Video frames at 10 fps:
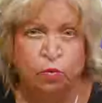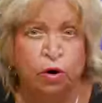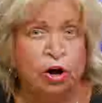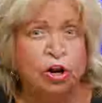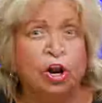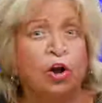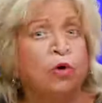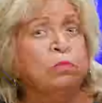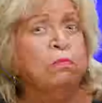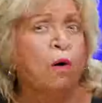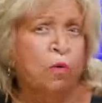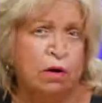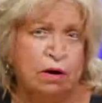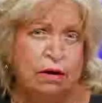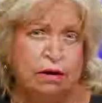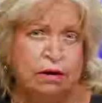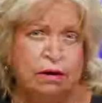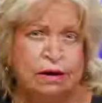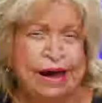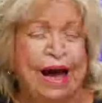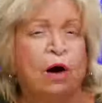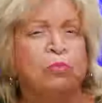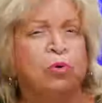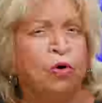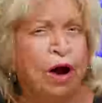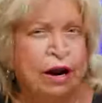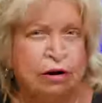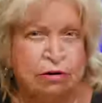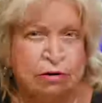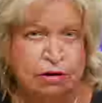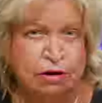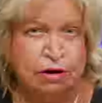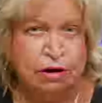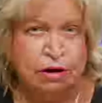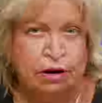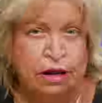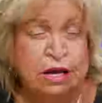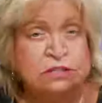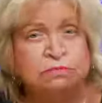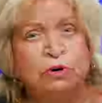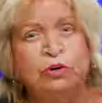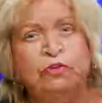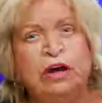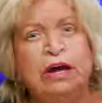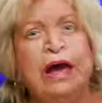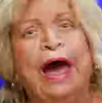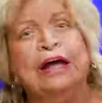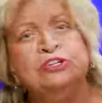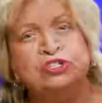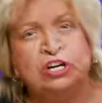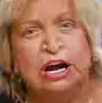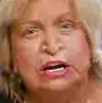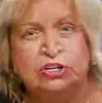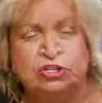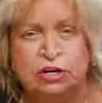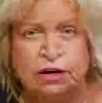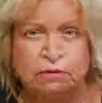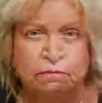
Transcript: We're going to learn more how prayer is moving and changing